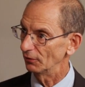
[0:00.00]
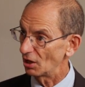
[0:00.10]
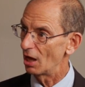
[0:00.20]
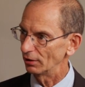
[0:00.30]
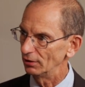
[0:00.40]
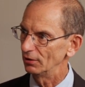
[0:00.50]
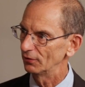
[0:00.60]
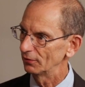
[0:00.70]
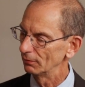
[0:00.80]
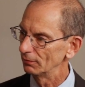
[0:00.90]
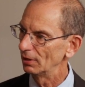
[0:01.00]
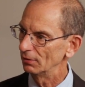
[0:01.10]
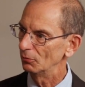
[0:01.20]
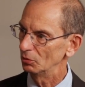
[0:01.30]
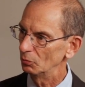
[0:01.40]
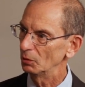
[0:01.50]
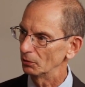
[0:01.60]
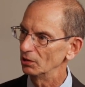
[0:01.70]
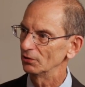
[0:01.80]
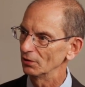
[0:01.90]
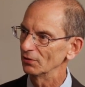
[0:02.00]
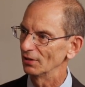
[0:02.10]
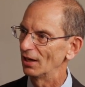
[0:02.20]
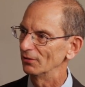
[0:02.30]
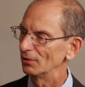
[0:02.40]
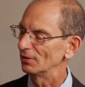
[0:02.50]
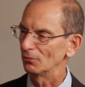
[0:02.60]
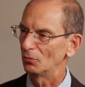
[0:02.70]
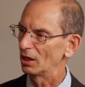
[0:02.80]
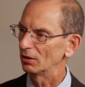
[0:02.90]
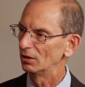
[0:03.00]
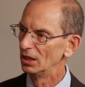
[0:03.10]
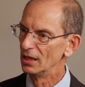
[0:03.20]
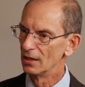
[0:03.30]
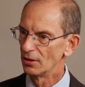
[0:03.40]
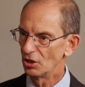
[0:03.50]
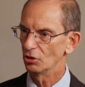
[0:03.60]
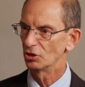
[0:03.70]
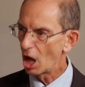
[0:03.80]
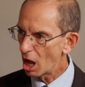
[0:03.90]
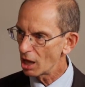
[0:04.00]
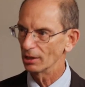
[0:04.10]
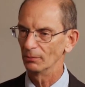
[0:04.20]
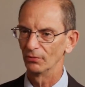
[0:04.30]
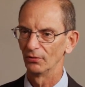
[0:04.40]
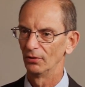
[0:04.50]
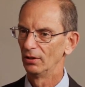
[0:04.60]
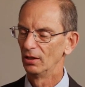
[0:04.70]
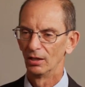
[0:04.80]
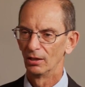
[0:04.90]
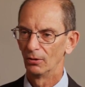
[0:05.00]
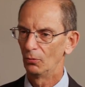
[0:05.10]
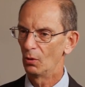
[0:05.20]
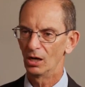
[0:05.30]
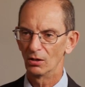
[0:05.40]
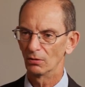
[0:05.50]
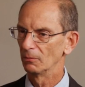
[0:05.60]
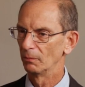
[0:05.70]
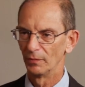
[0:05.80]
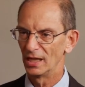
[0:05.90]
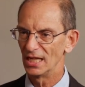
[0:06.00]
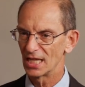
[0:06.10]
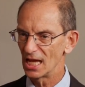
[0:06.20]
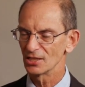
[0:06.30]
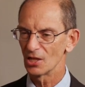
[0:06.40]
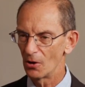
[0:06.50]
of God in these, in when we preach, isn't there? It, where there are times hmm. where He takes